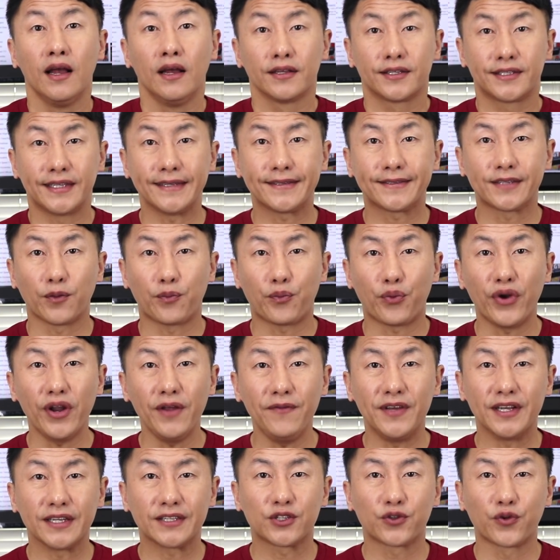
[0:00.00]
since the
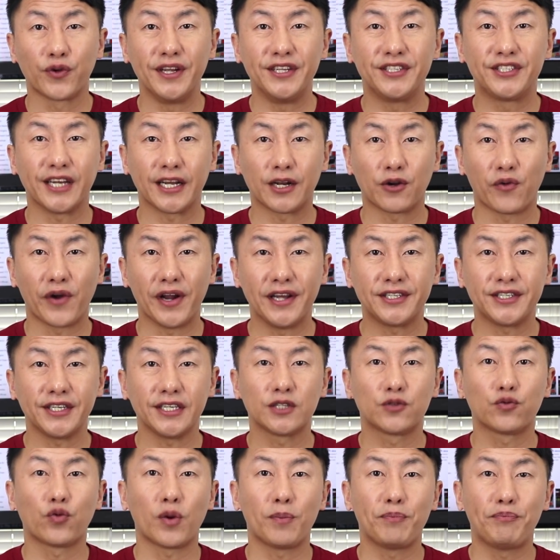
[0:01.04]
previous 3
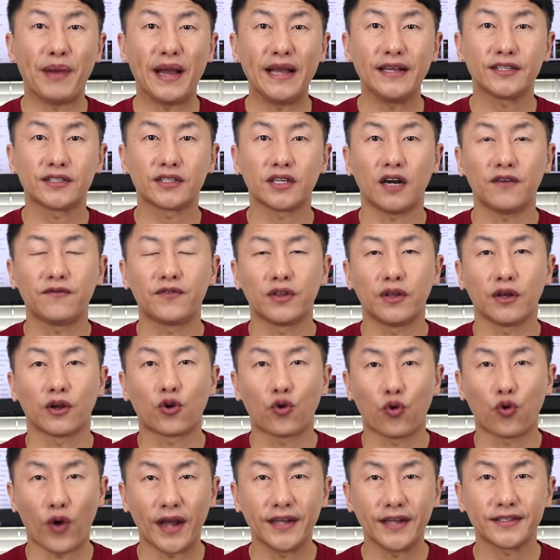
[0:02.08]
generations were based off of the
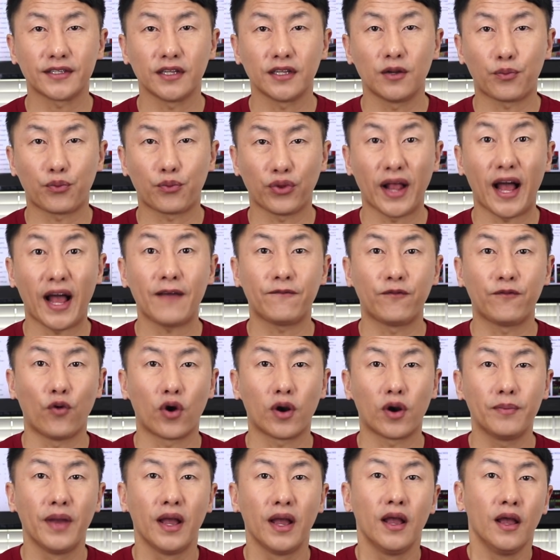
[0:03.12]
Chrysler
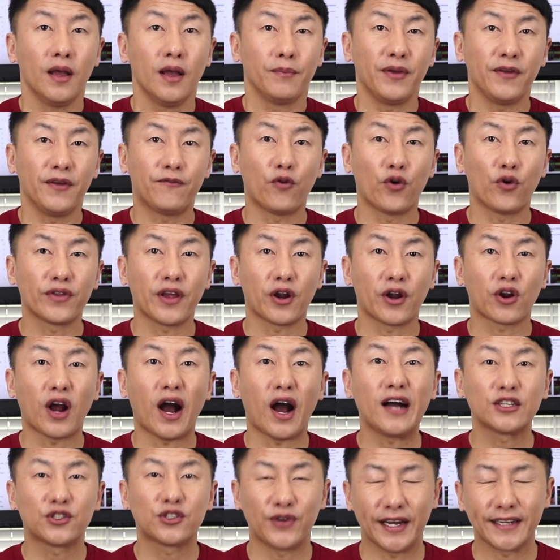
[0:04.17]
platform before their
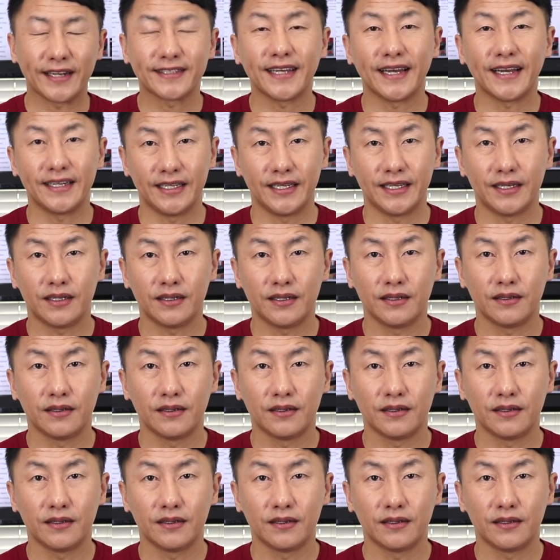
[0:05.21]
contract ended.